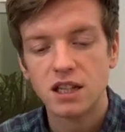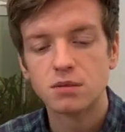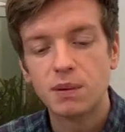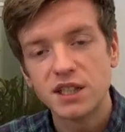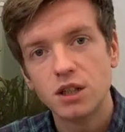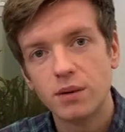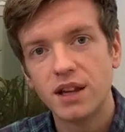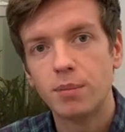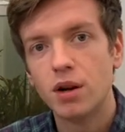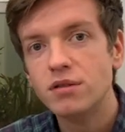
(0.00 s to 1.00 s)
especially when
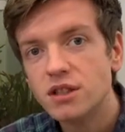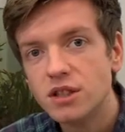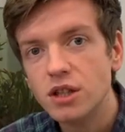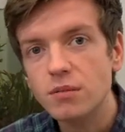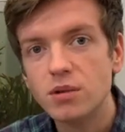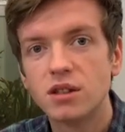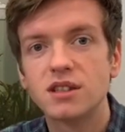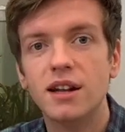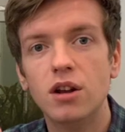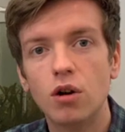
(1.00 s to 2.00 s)
they're posted to you, because
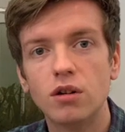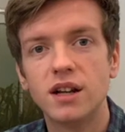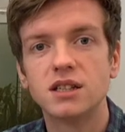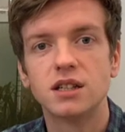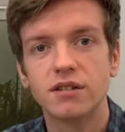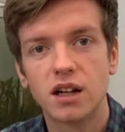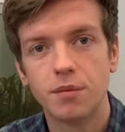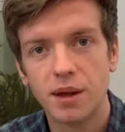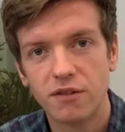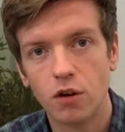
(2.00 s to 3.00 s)
they're not necessarily going
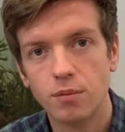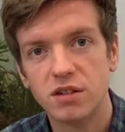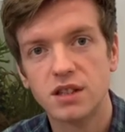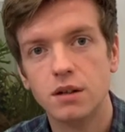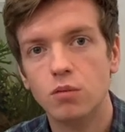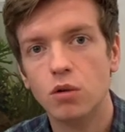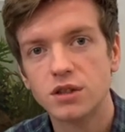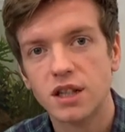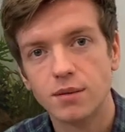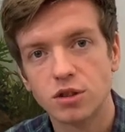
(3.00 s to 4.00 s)
to be from the same
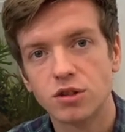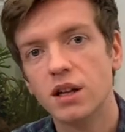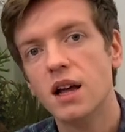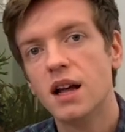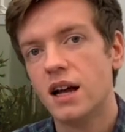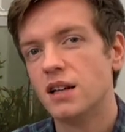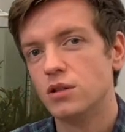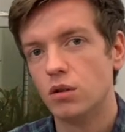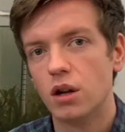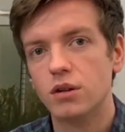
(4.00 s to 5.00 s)
water chemistry as
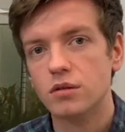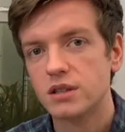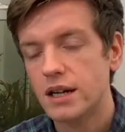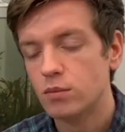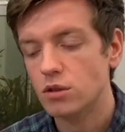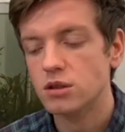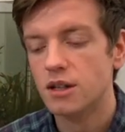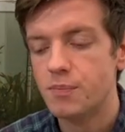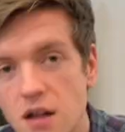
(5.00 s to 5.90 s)
your local tap water.